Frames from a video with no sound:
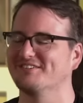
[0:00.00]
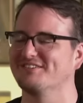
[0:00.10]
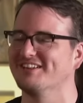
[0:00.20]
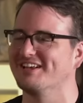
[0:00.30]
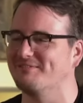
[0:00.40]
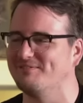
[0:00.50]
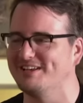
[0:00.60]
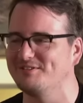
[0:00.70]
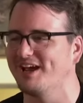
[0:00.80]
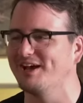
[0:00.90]
don't like
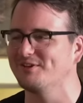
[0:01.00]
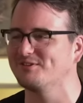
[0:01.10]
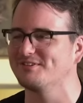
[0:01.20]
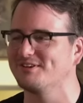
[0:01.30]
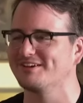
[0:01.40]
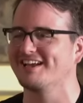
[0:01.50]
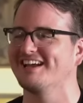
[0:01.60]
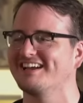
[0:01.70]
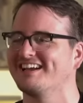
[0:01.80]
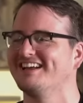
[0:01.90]
Beach House. Okay? I like
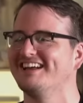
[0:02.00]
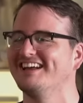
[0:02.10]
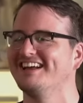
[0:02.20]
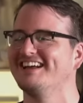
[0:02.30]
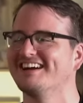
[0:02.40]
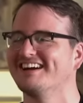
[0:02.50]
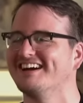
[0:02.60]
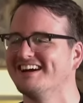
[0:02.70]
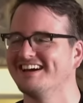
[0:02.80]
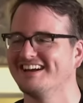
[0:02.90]
Beach House
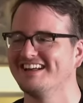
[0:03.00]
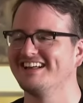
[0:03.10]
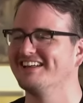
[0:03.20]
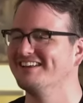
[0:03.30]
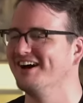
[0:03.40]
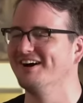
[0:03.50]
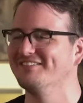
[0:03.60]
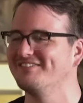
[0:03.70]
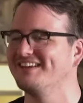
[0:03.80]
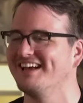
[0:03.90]
enough. enough, you know,
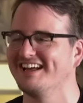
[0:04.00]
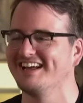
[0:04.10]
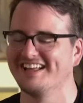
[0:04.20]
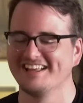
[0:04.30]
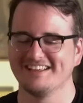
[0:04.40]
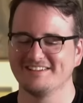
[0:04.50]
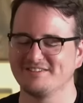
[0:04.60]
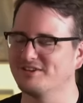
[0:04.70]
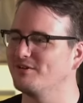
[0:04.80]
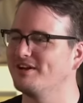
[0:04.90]
I yeah. Like to,
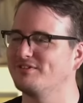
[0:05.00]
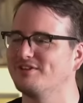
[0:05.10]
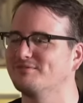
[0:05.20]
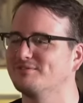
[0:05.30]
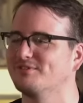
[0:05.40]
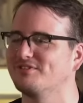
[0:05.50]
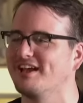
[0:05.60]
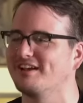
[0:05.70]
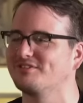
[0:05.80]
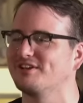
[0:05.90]
cigarettes after
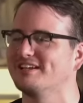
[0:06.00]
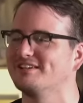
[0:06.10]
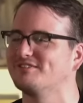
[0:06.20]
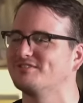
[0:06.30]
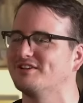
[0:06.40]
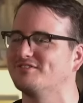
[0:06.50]
sex. Like it's such